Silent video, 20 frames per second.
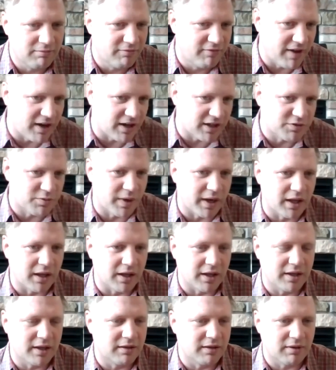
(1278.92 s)

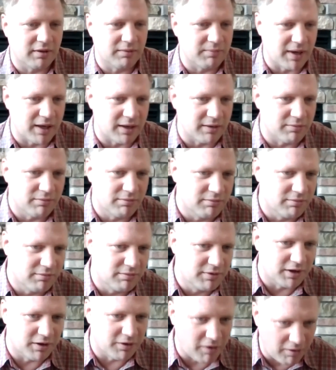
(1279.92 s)
Venezuela in many,
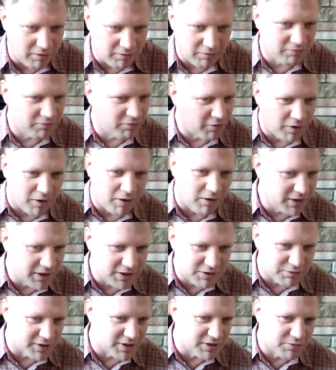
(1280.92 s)
for all
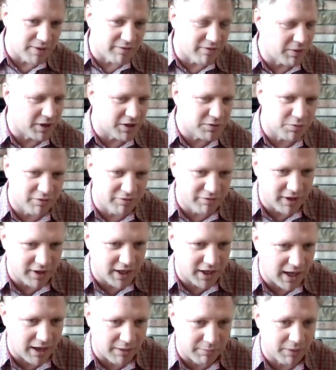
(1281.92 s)
these reasons. We have a much more free
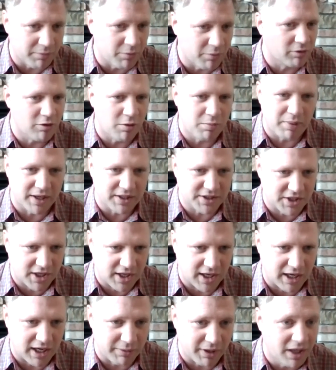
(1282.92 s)
economy, a more robust
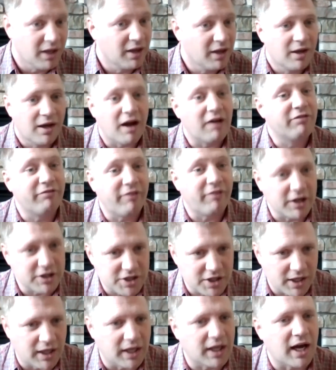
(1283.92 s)
economy, a
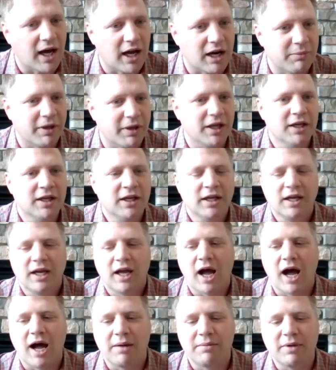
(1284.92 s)
functioning economy.
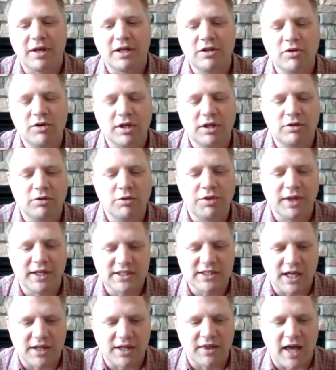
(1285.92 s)
And you can do
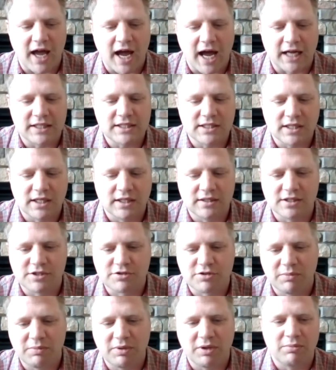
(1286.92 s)
things like that and
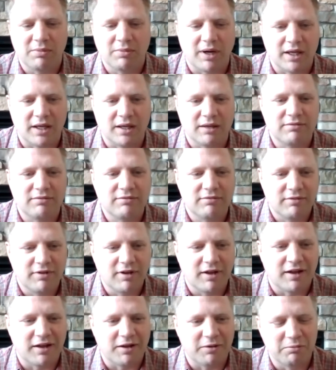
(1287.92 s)
distribute money,
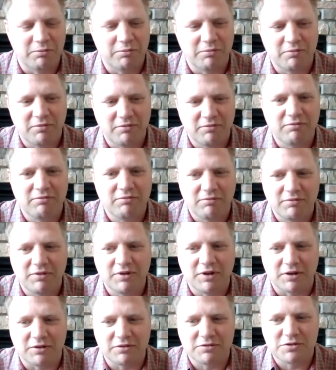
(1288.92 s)
to
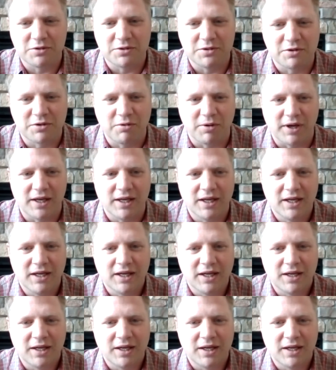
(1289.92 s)
a degree,